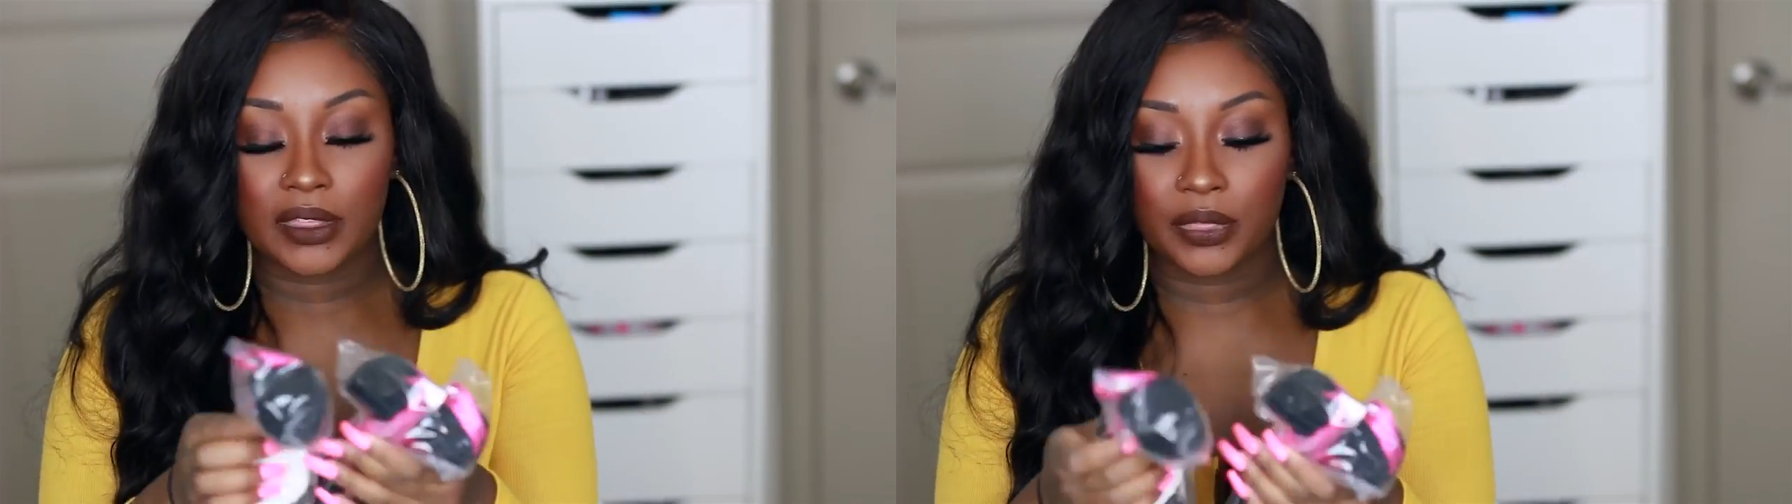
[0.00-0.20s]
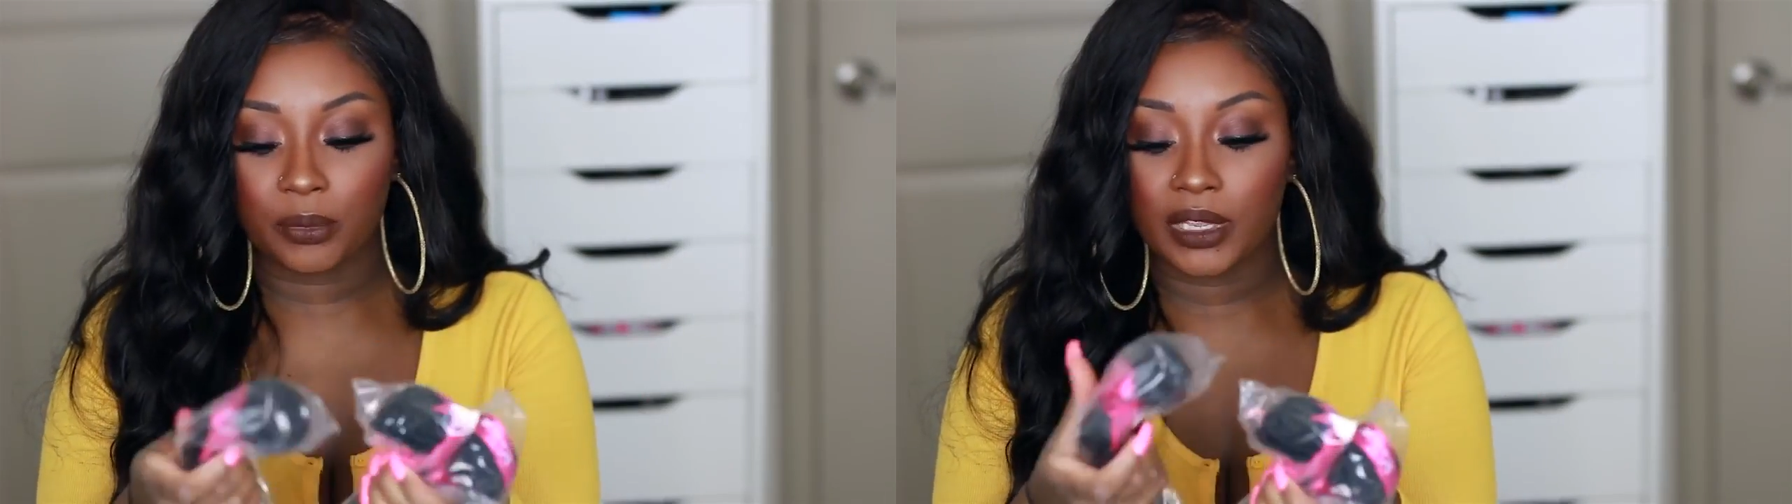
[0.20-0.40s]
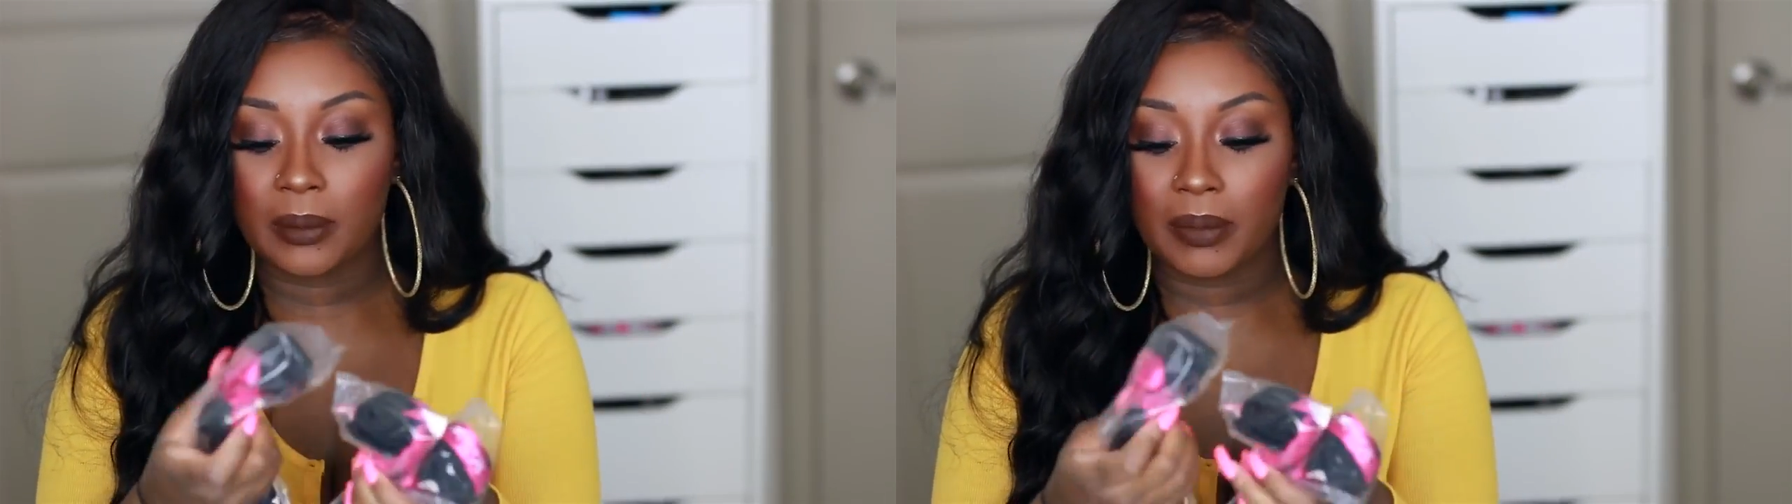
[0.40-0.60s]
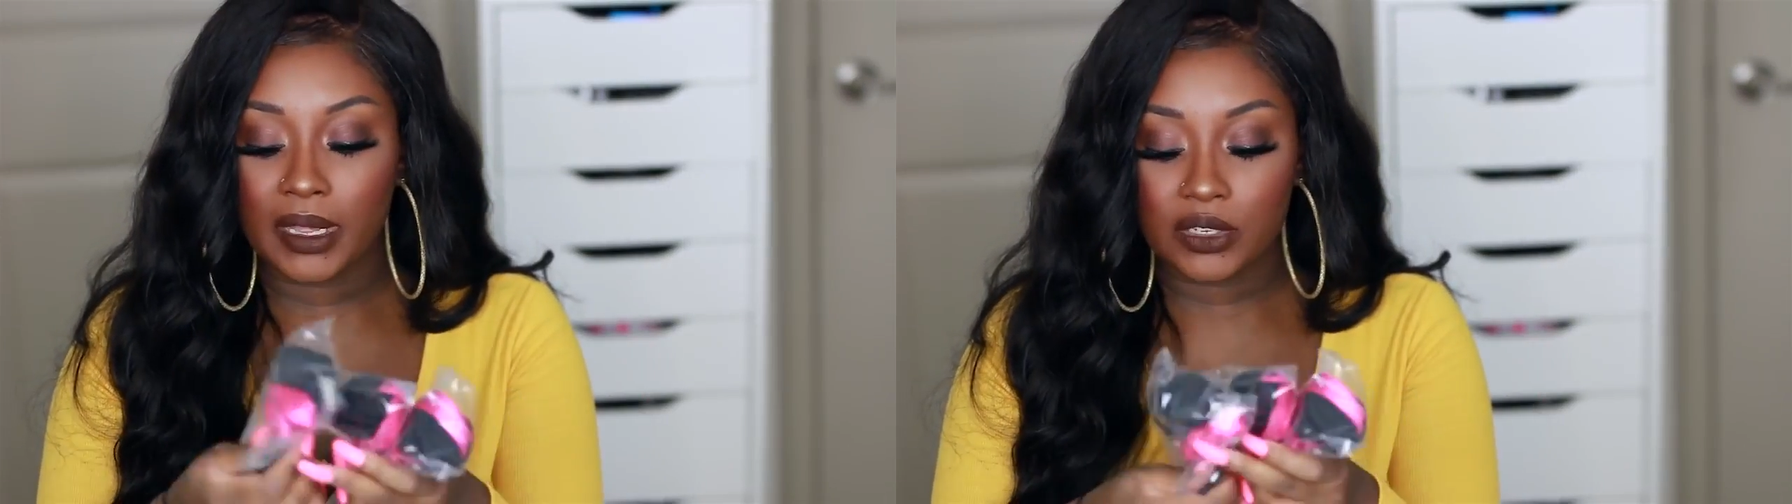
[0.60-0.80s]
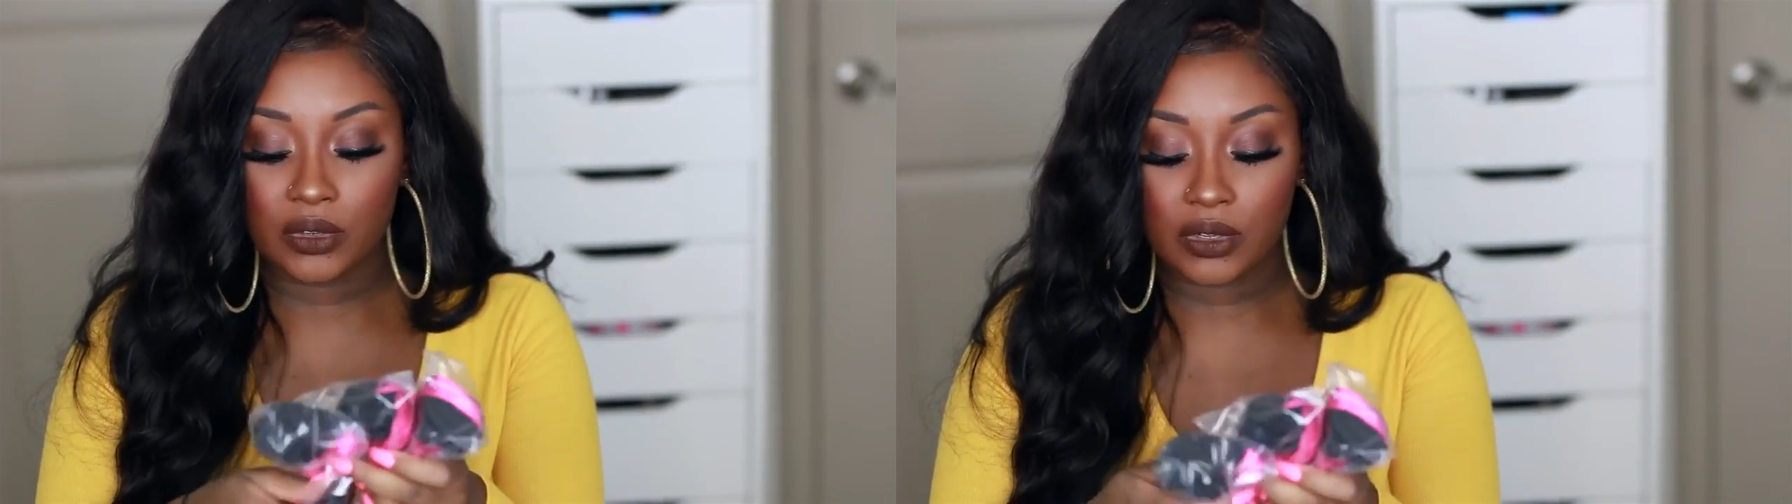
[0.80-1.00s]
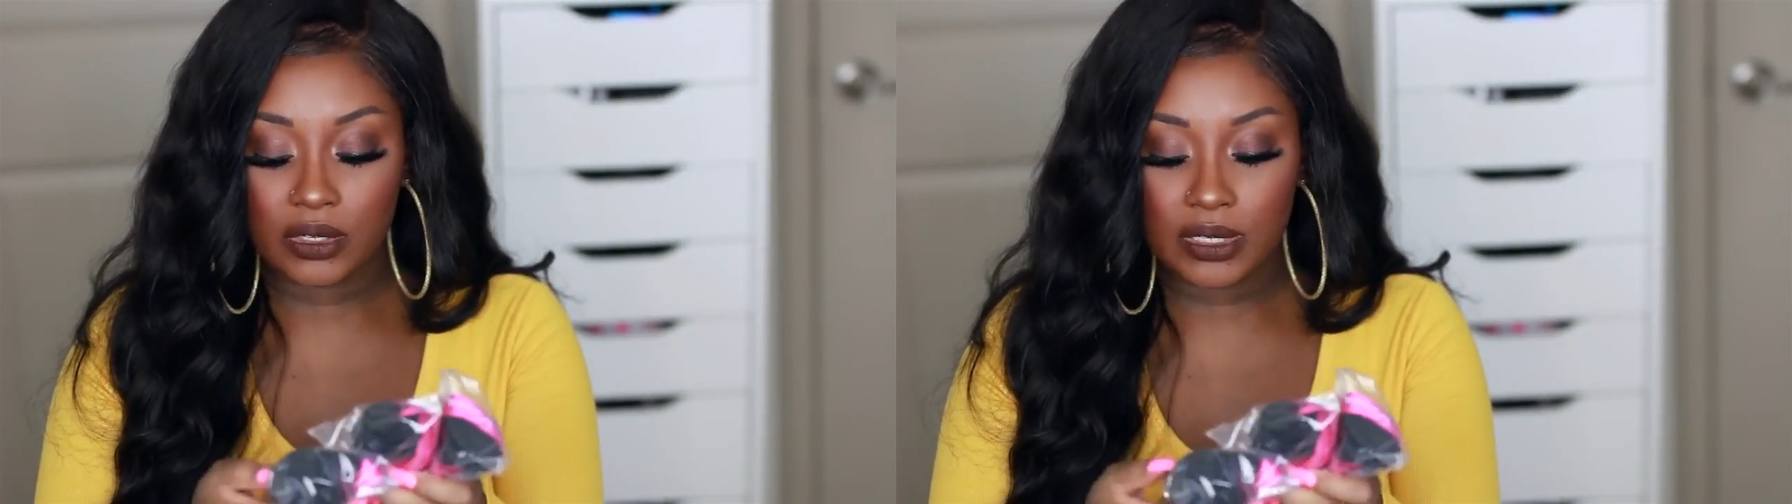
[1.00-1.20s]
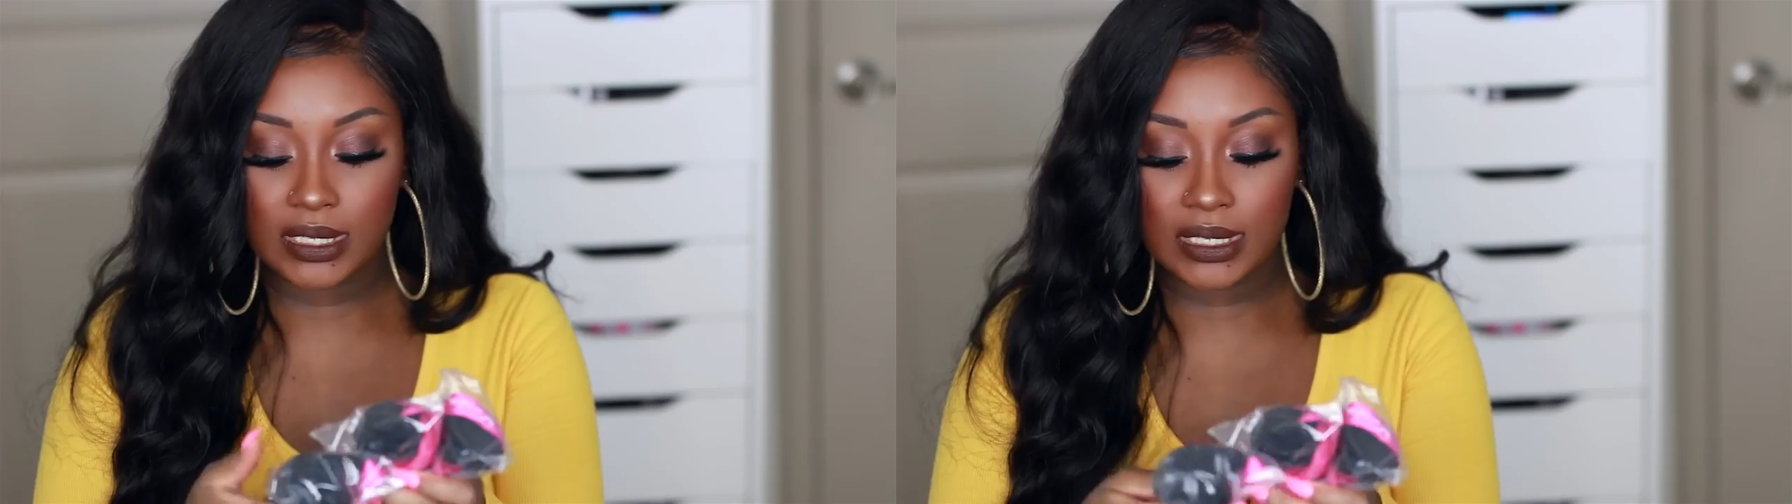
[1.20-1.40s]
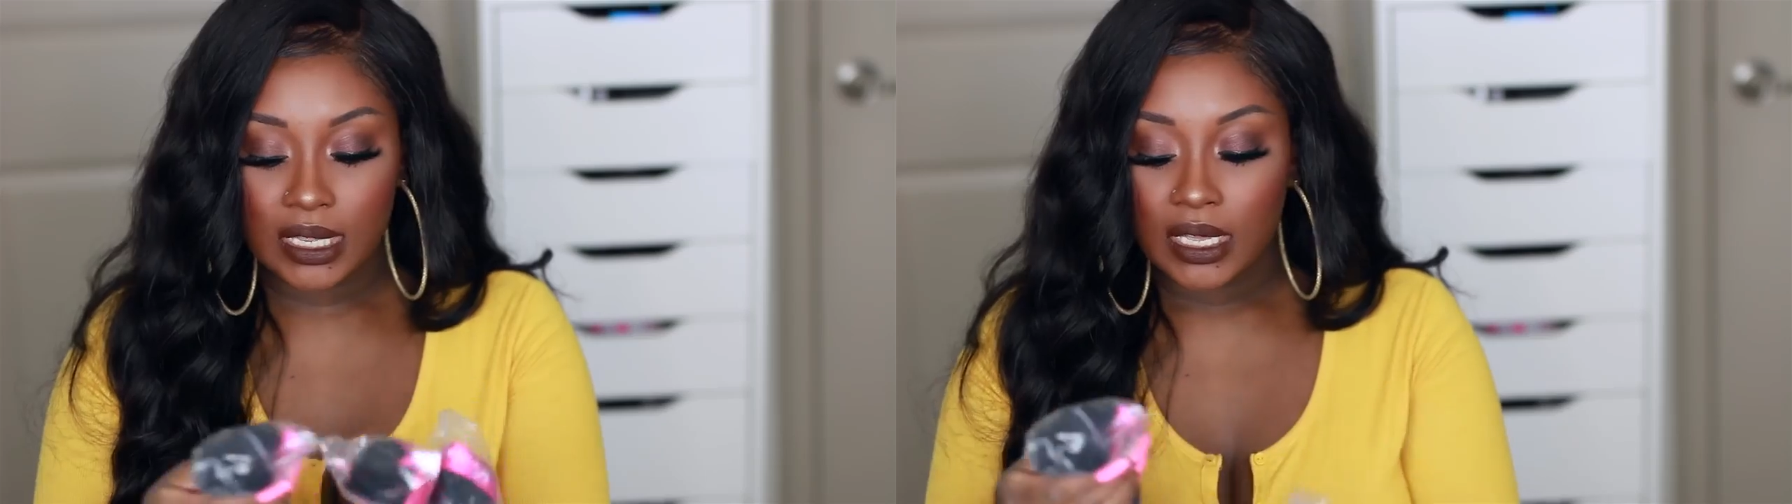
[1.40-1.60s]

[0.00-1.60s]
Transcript: three bundles.